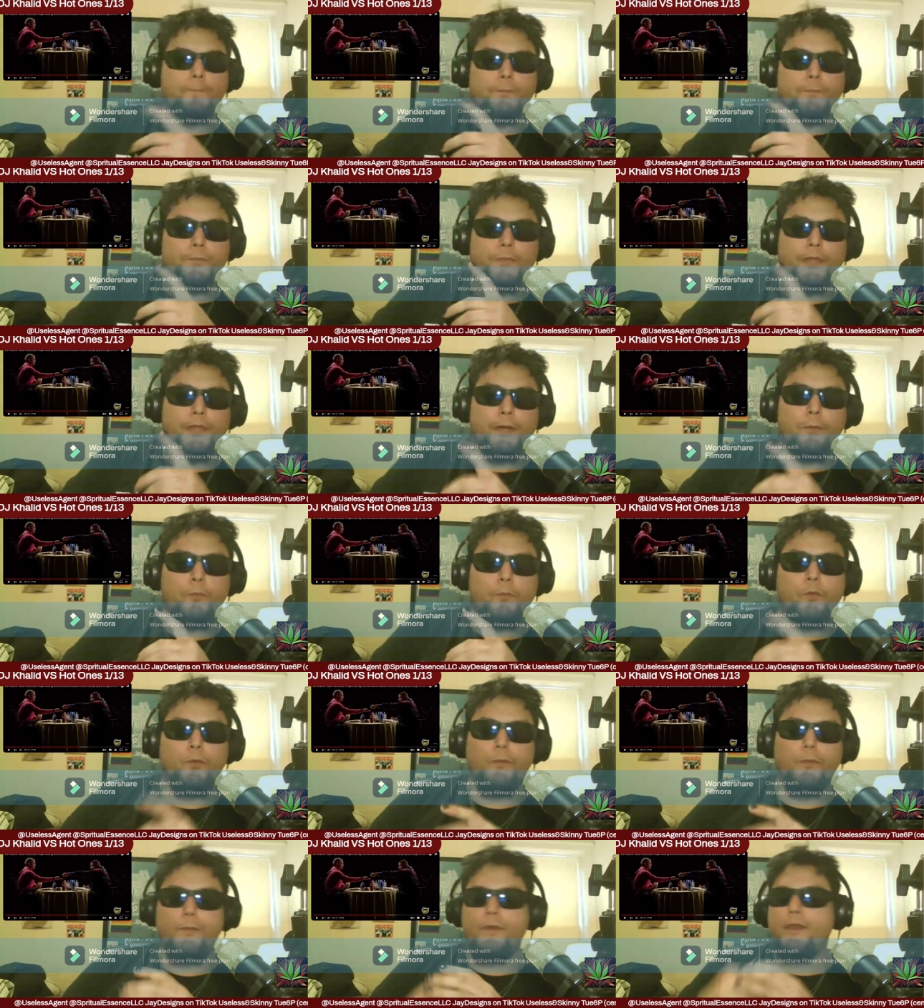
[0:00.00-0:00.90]
that
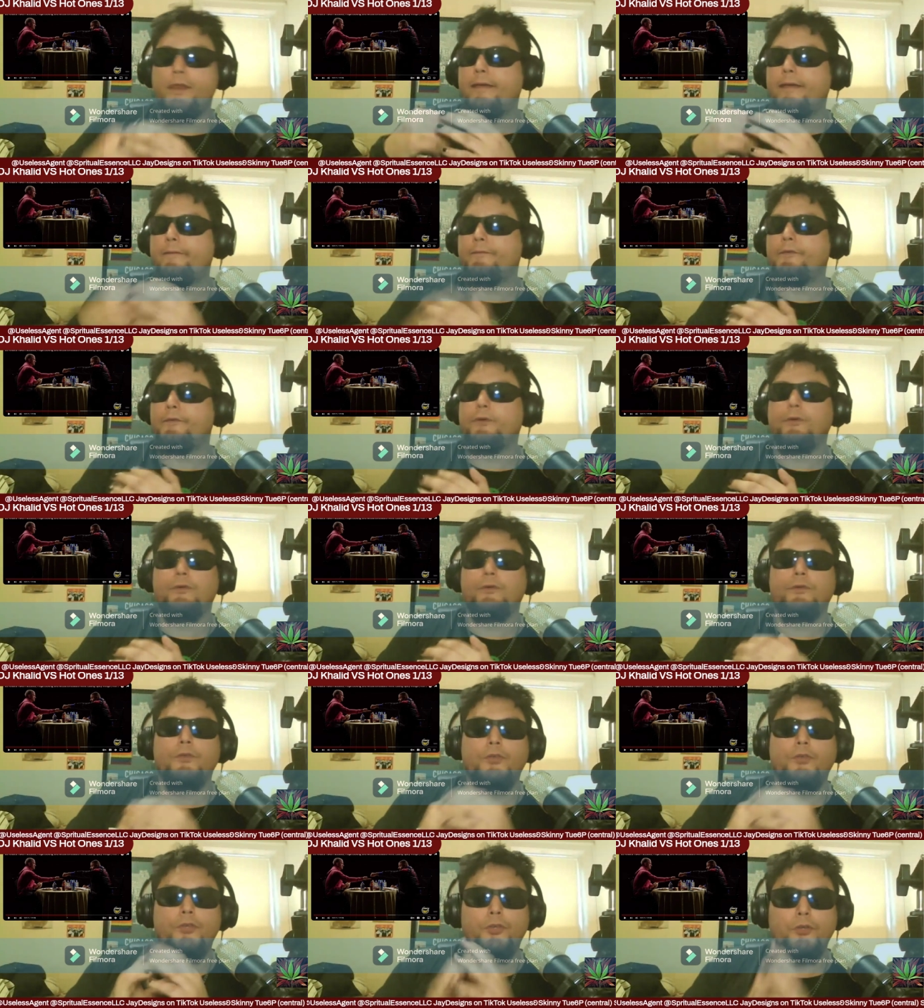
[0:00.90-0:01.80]
will
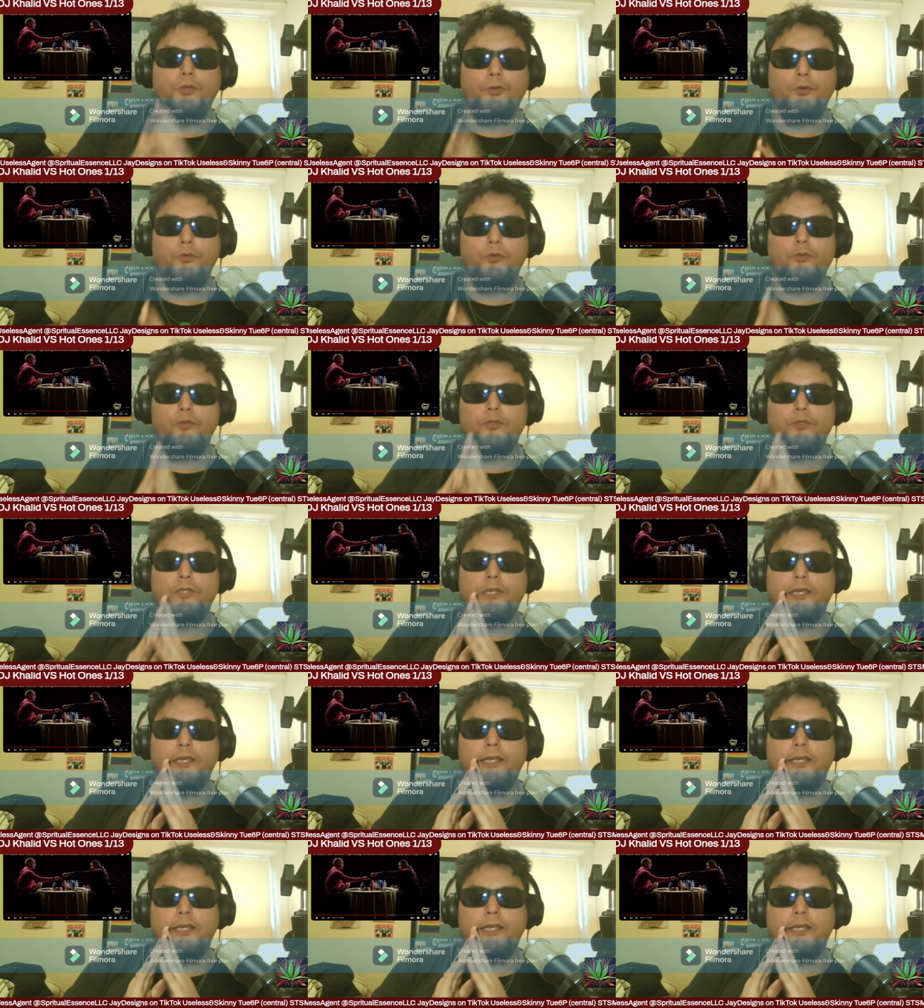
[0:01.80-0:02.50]
never use